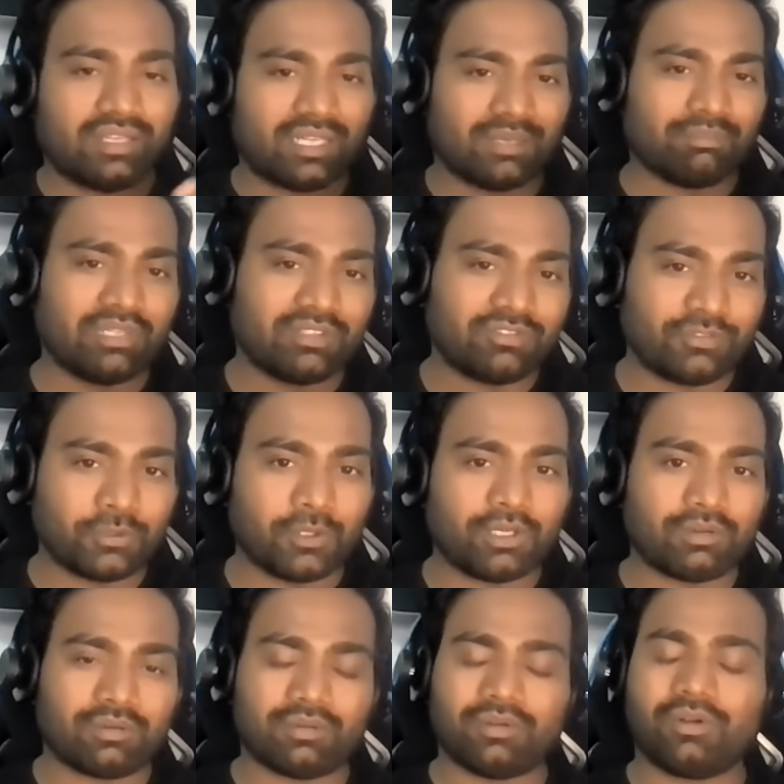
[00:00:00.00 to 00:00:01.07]
Number
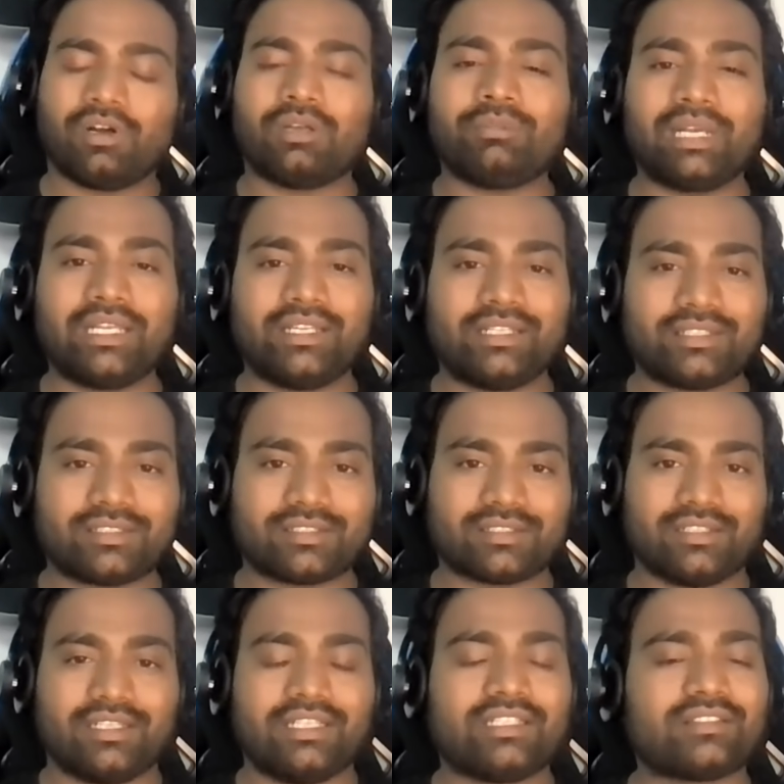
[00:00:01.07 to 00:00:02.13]
4 on my
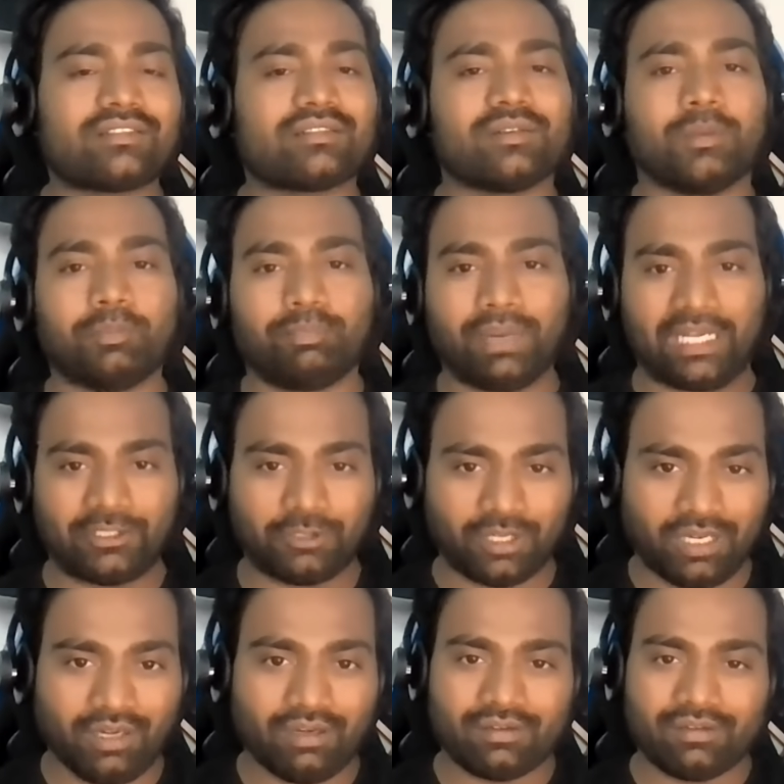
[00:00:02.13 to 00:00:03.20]
list is
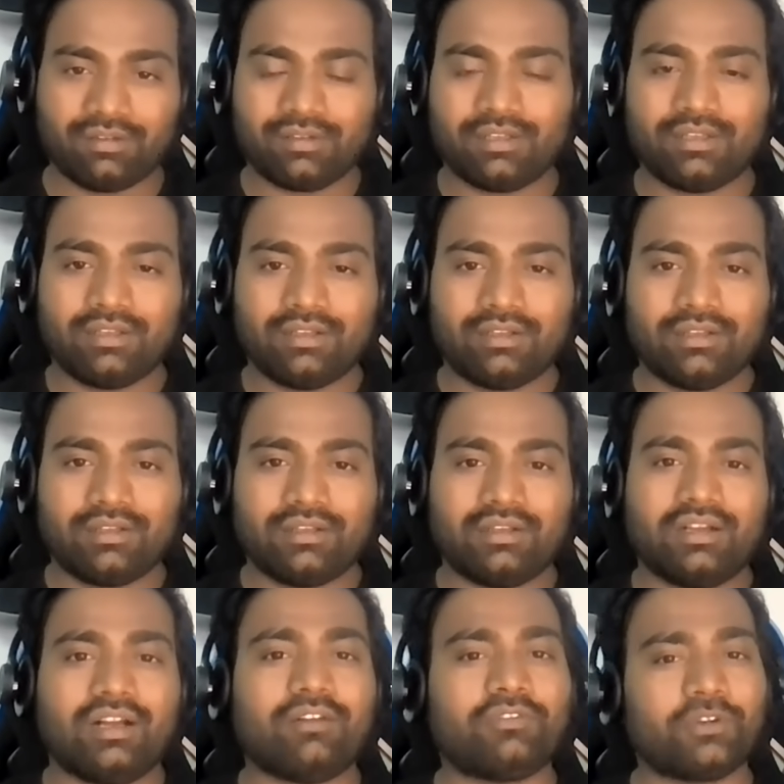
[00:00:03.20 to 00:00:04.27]
Python.
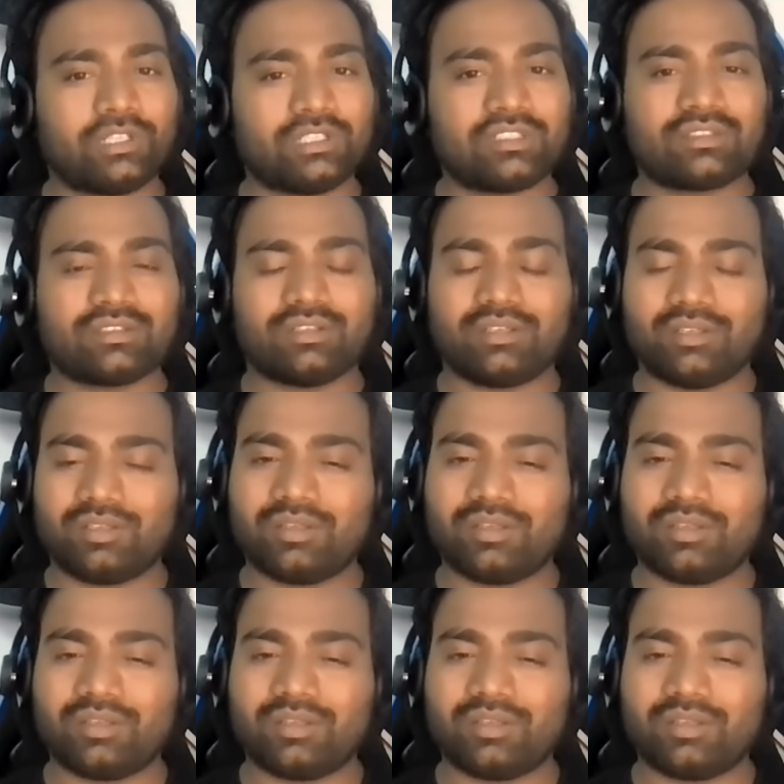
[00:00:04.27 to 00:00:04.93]
Of course,